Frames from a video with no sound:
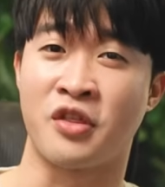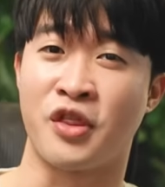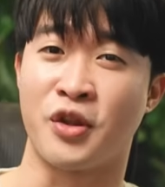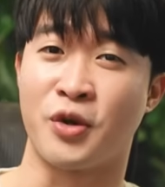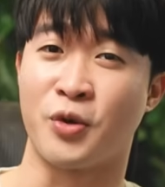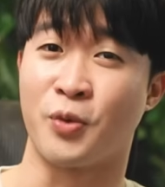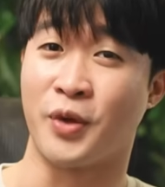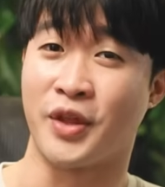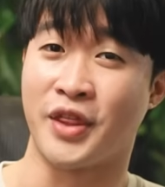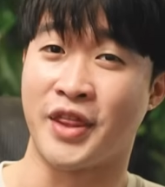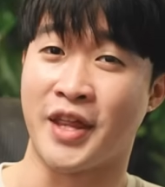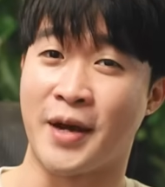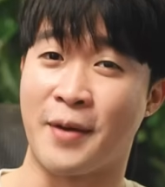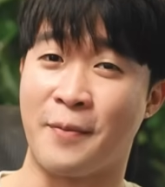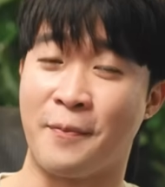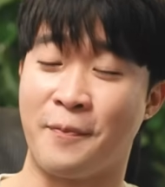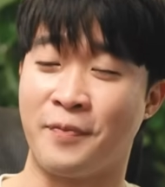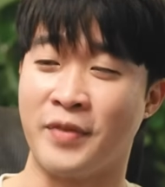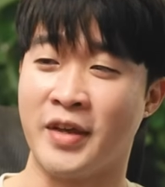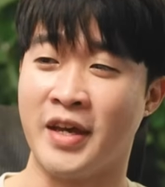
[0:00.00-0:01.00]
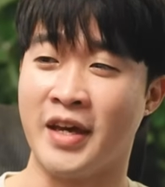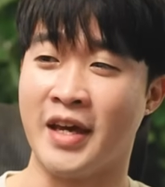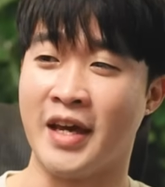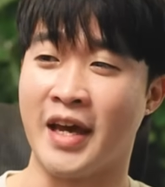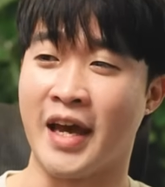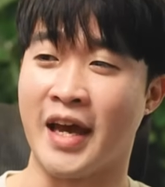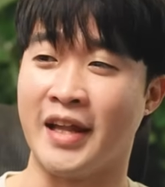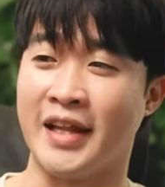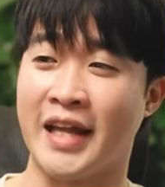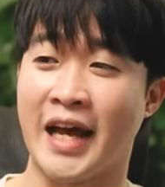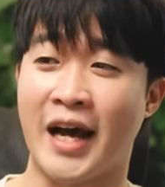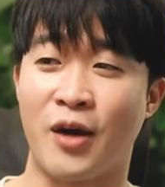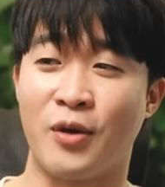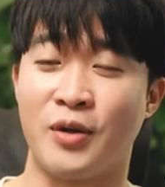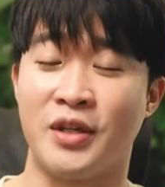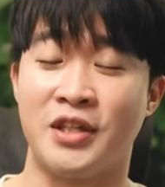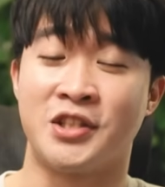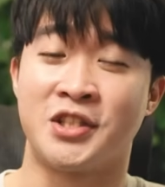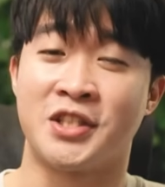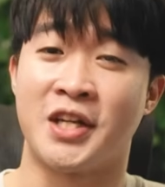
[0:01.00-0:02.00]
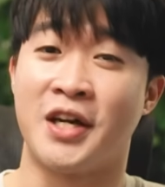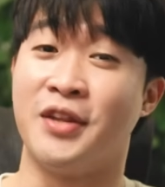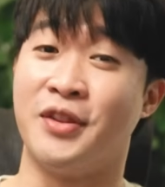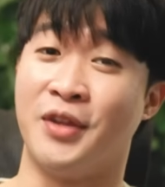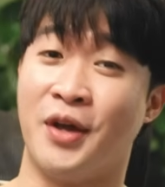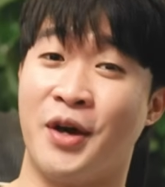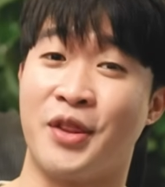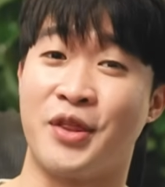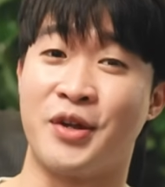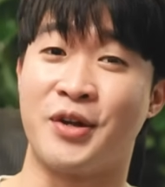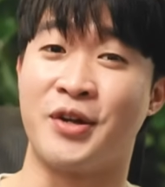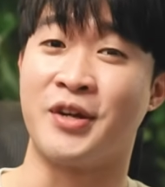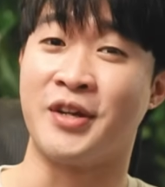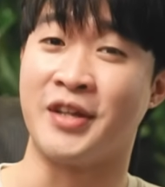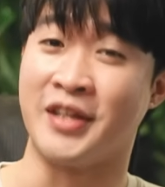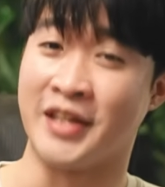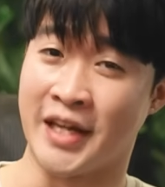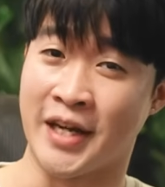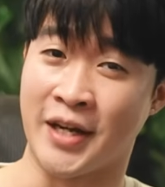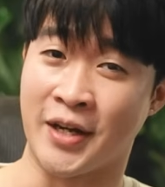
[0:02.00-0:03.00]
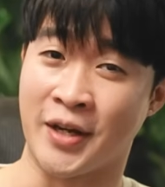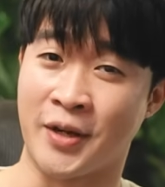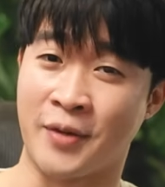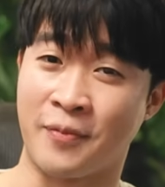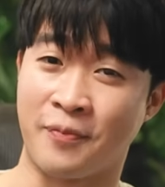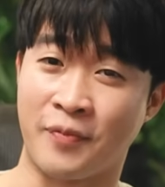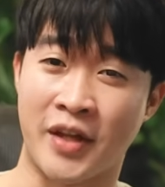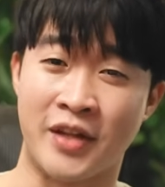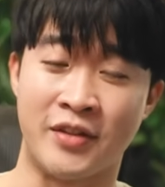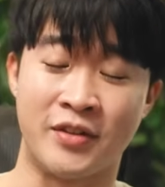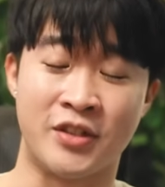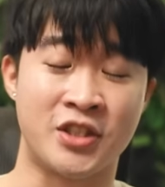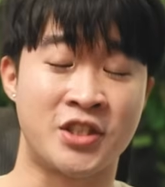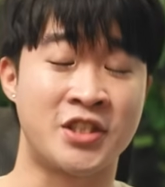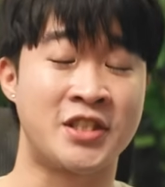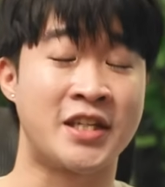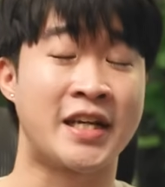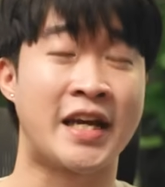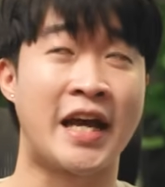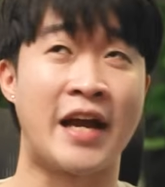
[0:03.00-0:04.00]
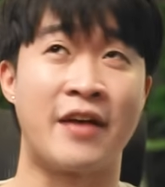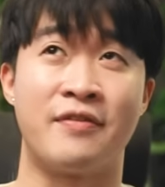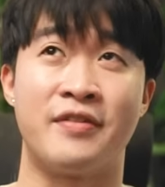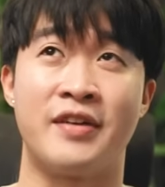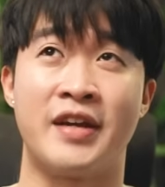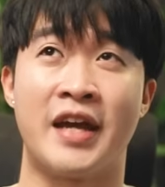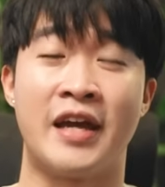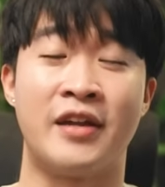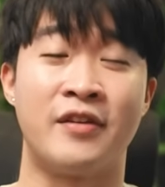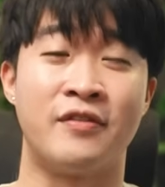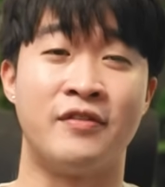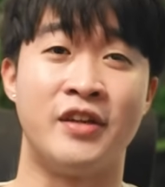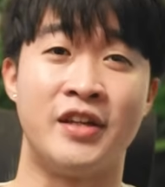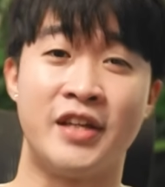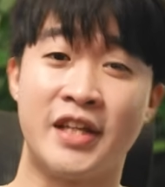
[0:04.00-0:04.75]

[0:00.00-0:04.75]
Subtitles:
through with them, and now it's another year. And just like every end of the